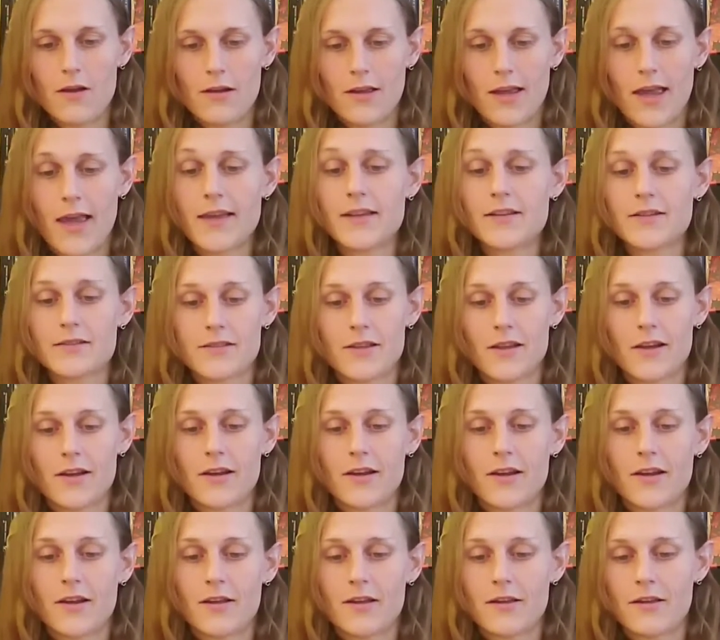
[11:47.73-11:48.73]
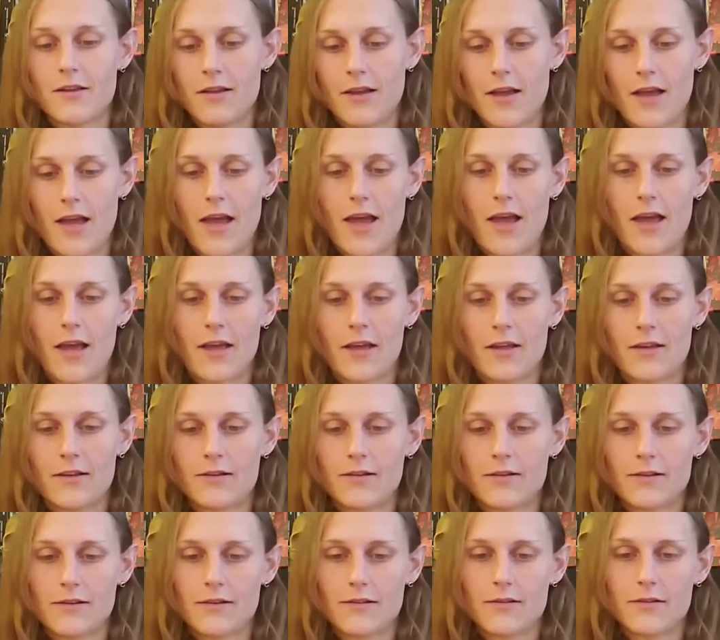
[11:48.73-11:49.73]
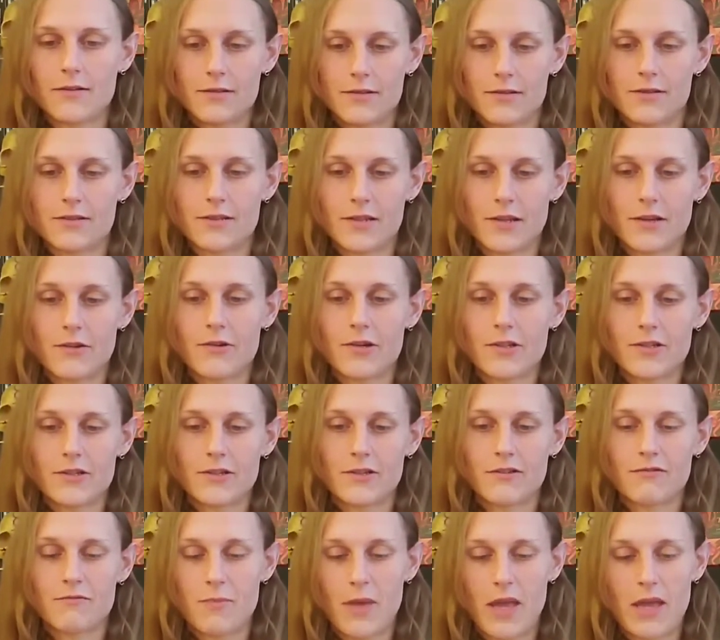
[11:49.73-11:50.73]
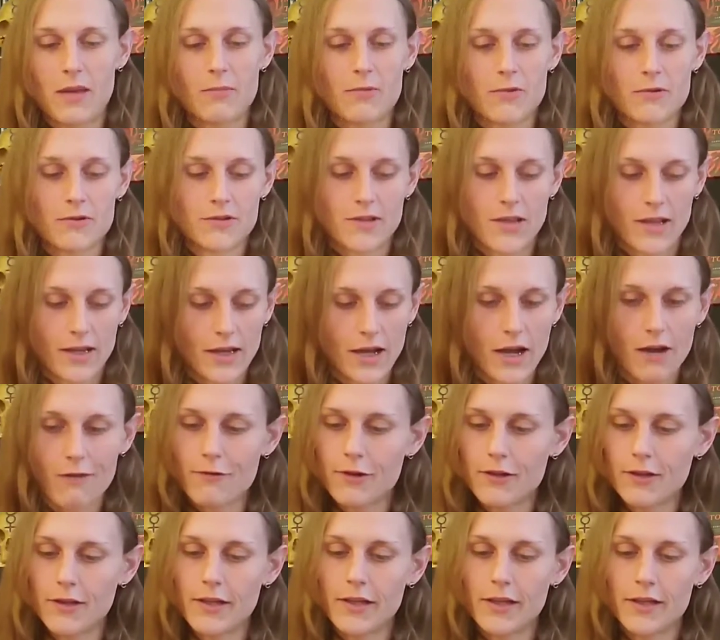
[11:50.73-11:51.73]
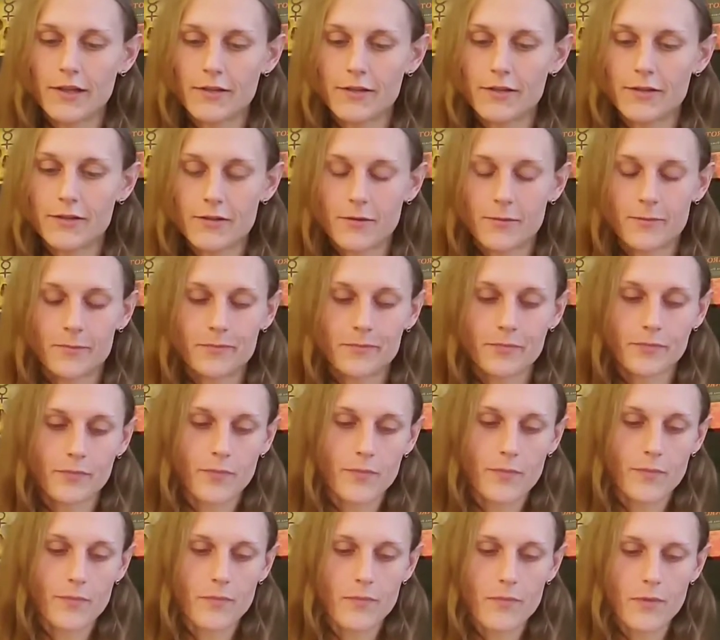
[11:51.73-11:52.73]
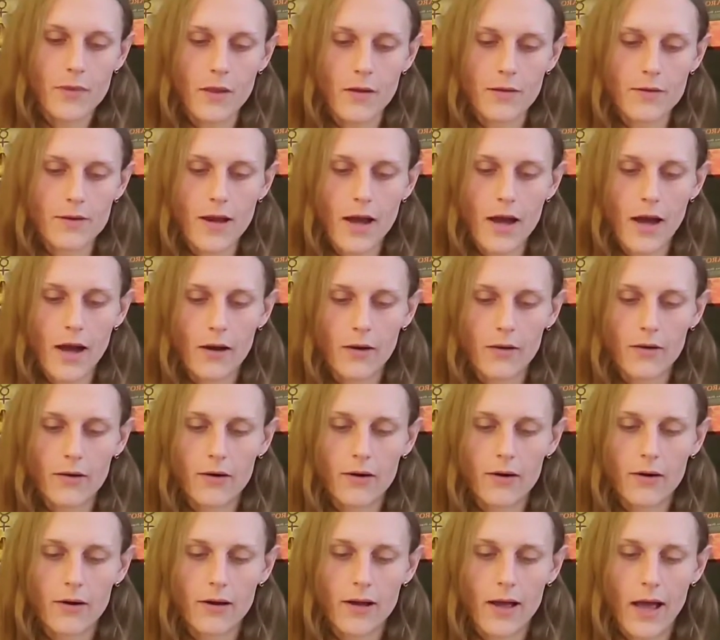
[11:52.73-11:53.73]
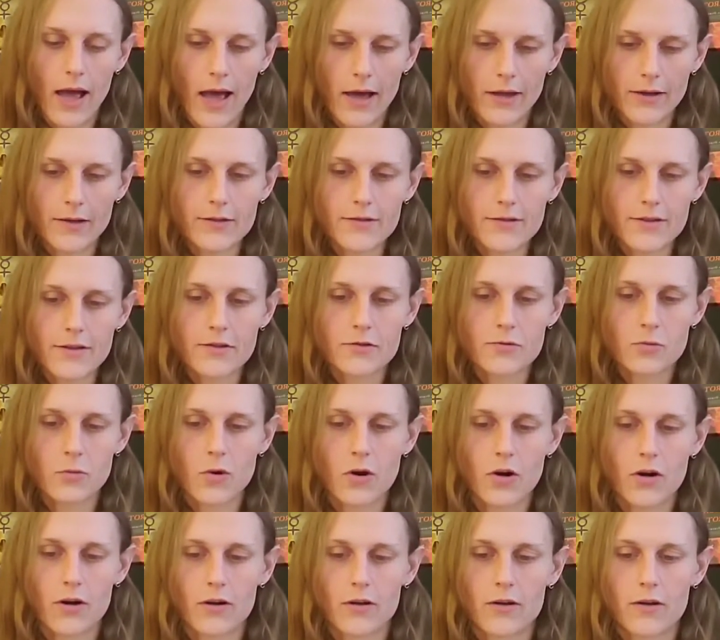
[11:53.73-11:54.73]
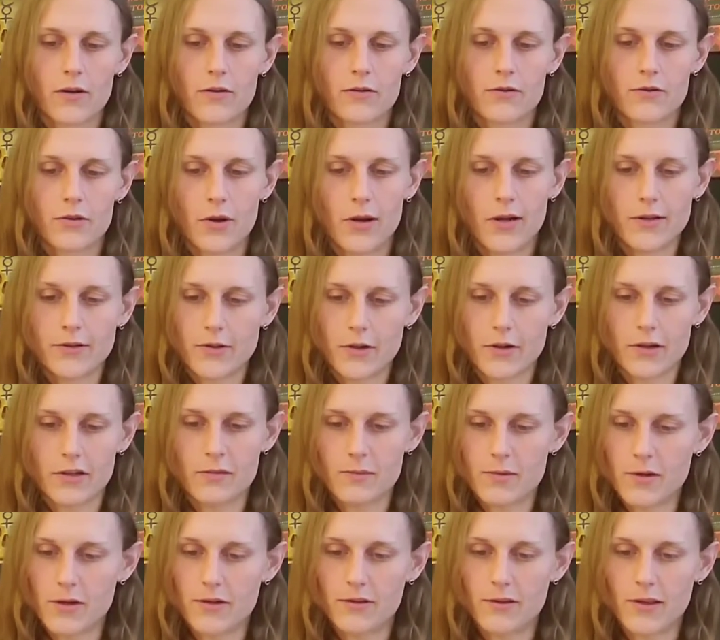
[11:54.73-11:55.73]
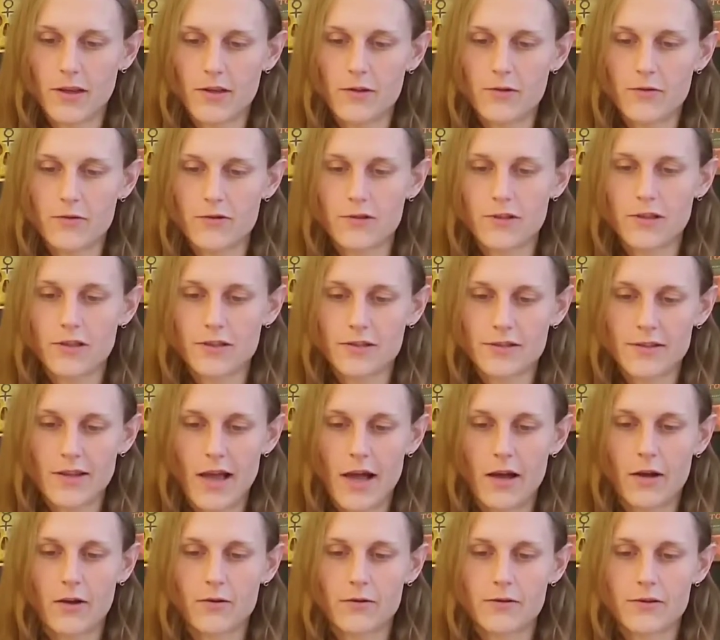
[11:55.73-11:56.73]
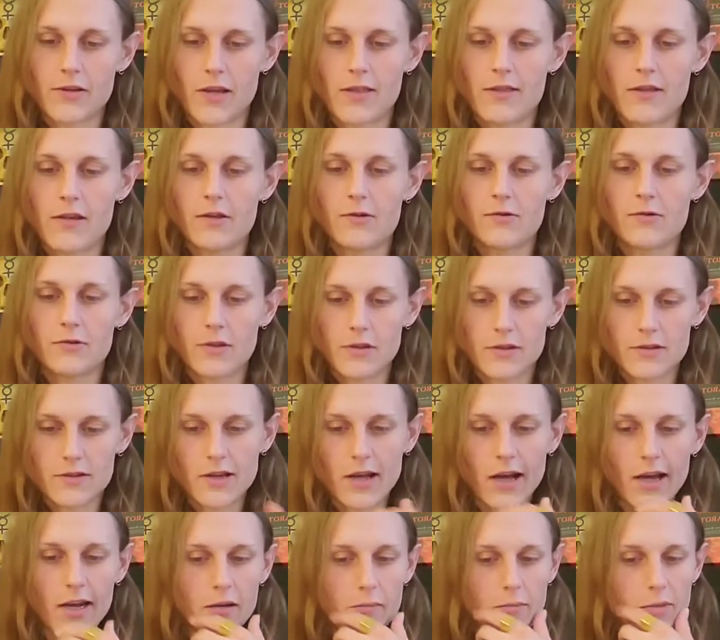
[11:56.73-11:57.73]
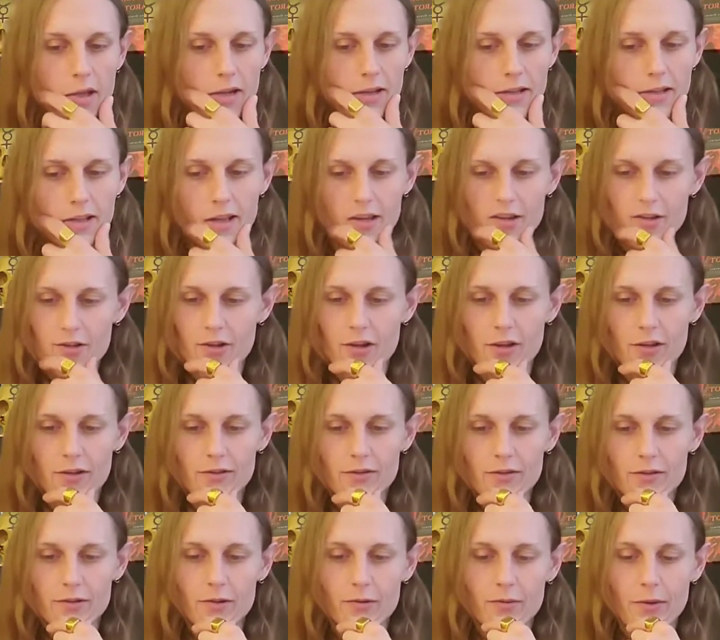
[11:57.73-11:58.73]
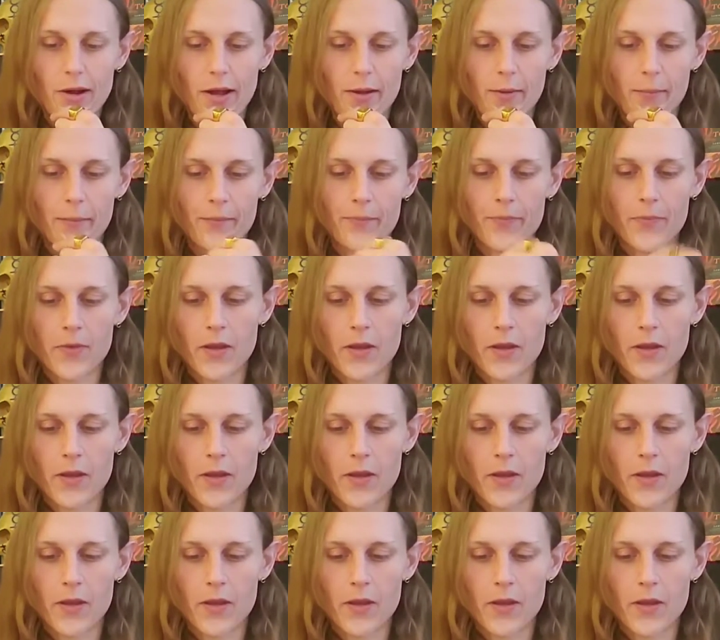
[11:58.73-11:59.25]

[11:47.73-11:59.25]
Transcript: case study and series of papers that got released. Now, how does this work? So I talked about they use these sounds and they use these guided meditations, right?